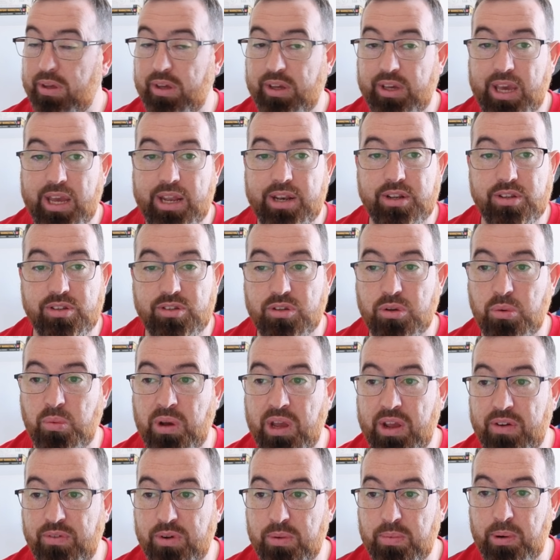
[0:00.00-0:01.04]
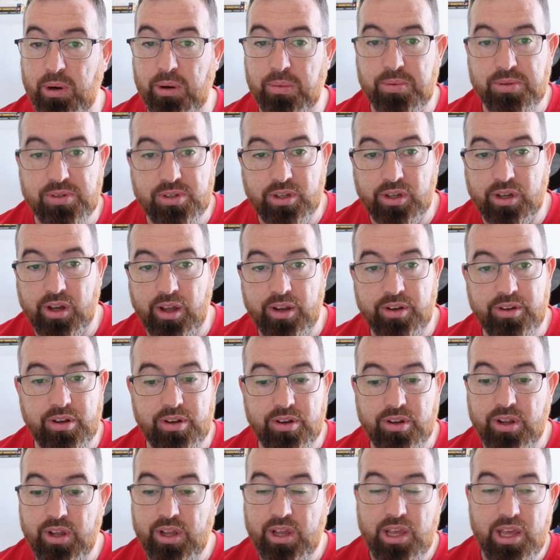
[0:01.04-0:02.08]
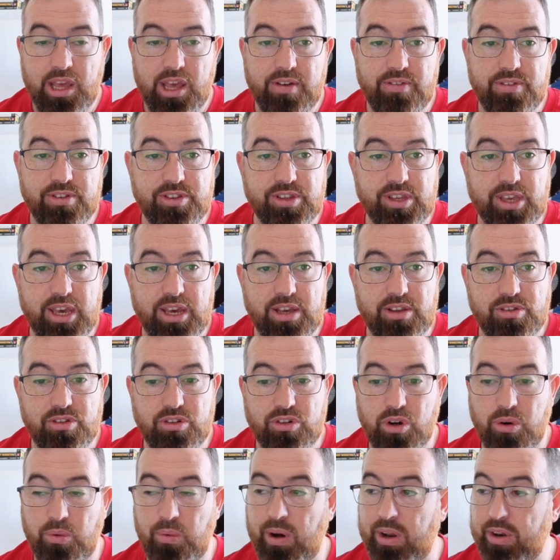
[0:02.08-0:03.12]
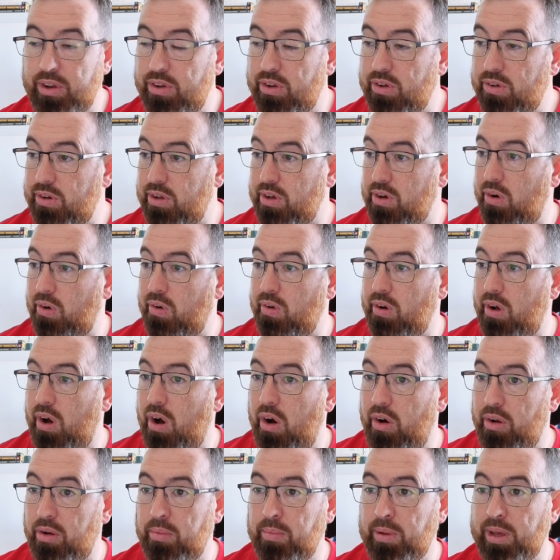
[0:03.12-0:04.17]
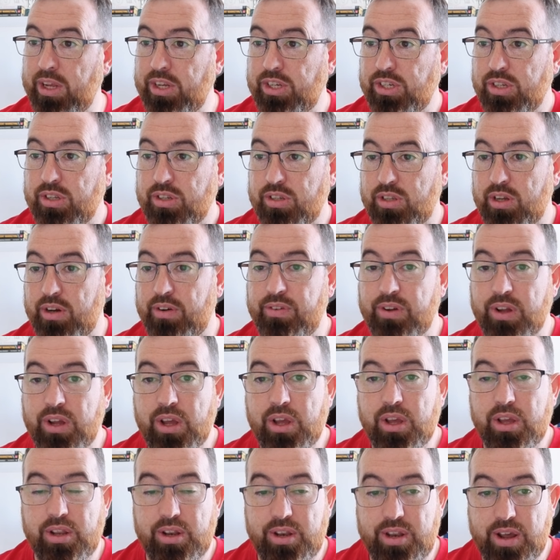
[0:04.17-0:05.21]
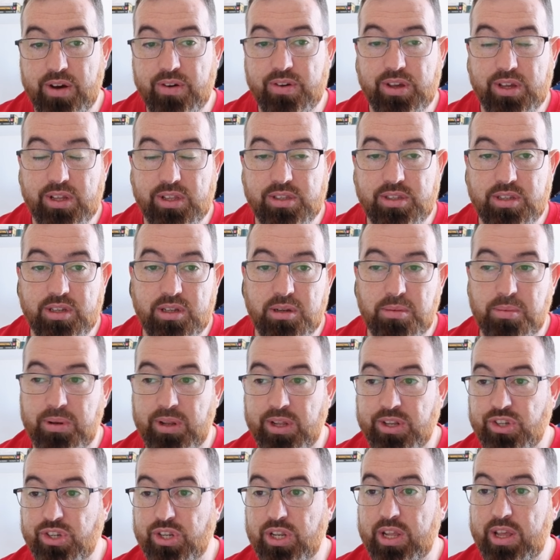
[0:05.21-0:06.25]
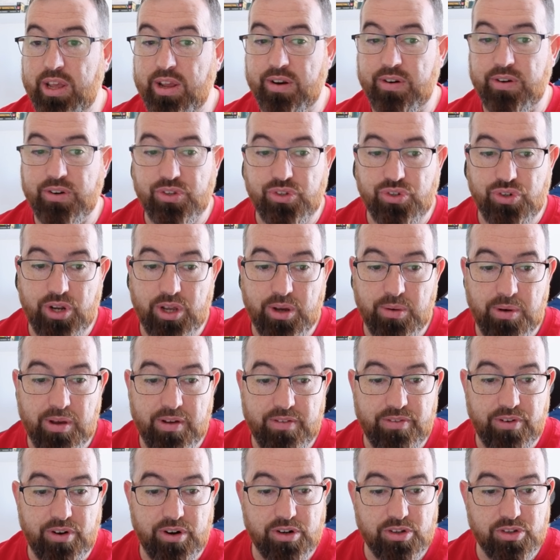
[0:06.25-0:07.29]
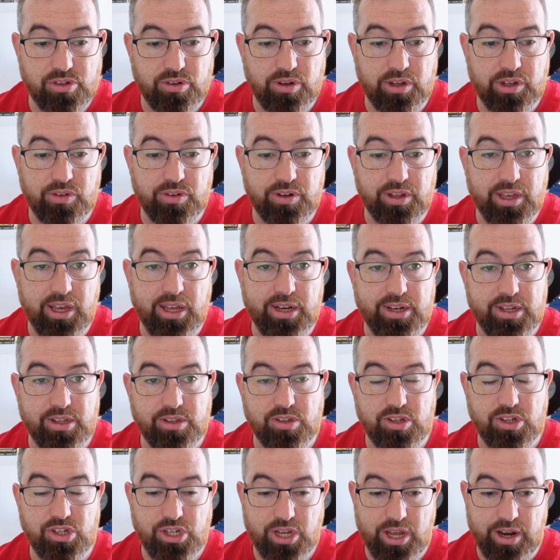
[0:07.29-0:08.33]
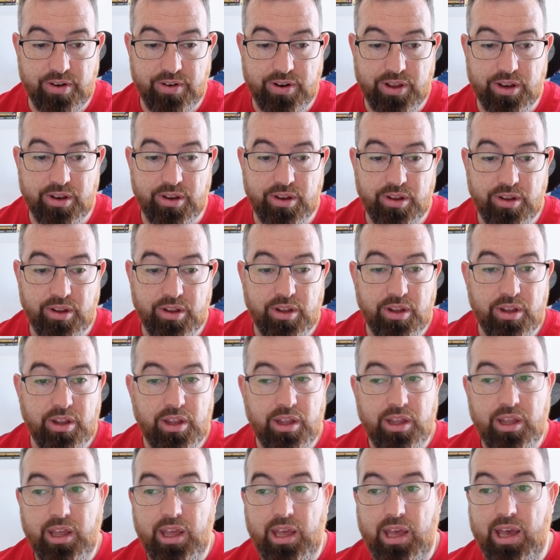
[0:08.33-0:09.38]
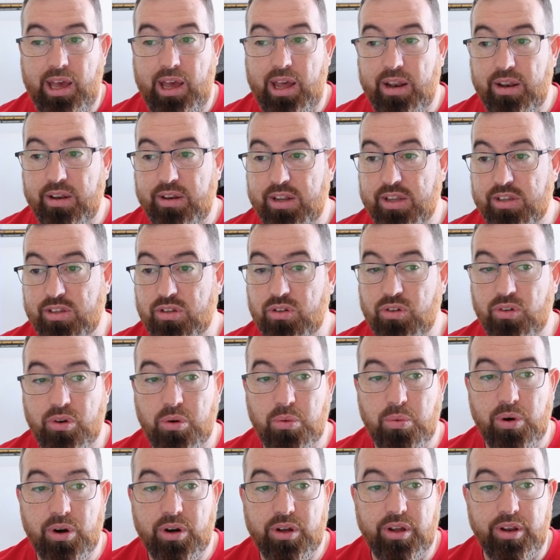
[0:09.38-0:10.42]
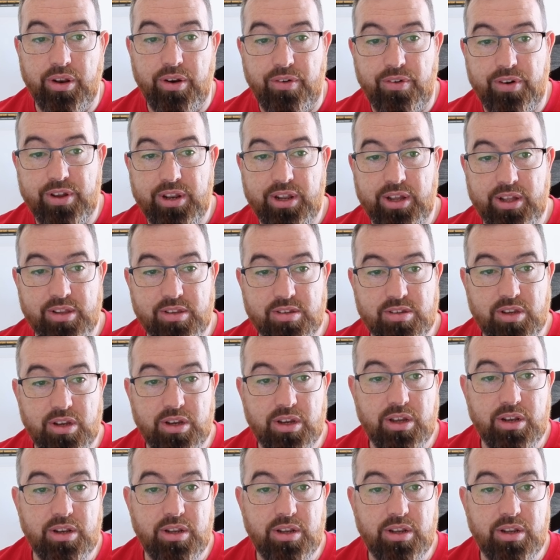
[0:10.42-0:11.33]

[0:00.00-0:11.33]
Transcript: Again, this is a way of repurposing content. If it's a case you don't want to do the whole automation stuff, now you can see the potential here straight away for it. So I'm going to get this to generate, and this is going to work on the right hand side.